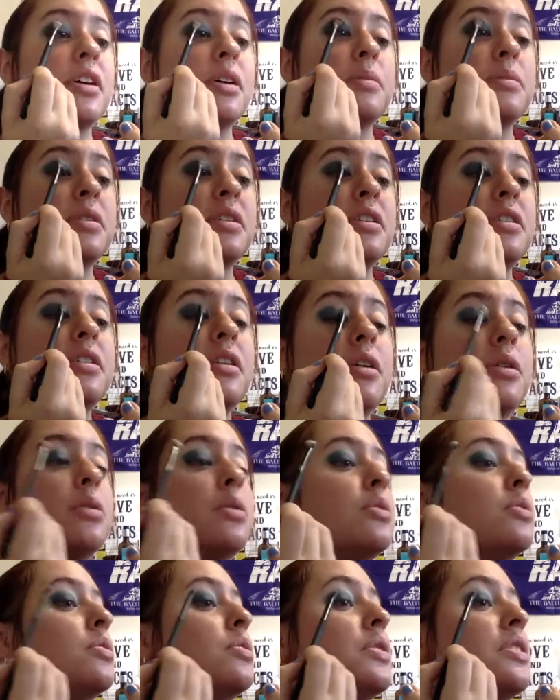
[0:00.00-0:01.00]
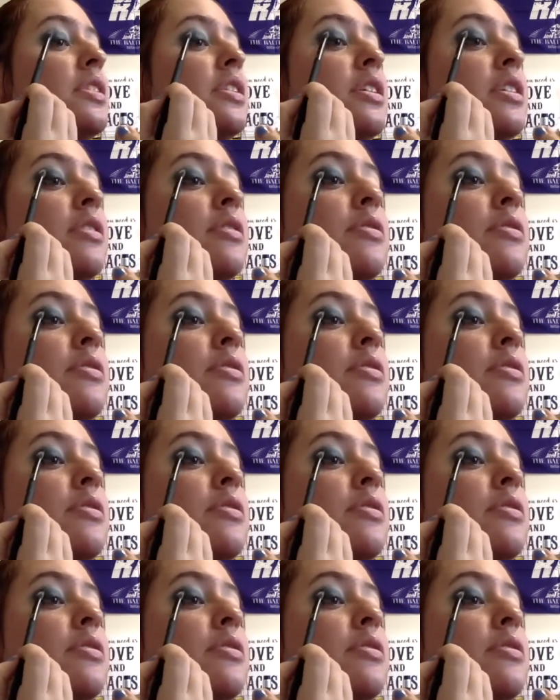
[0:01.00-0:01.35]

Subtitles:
I'm gonna go with like a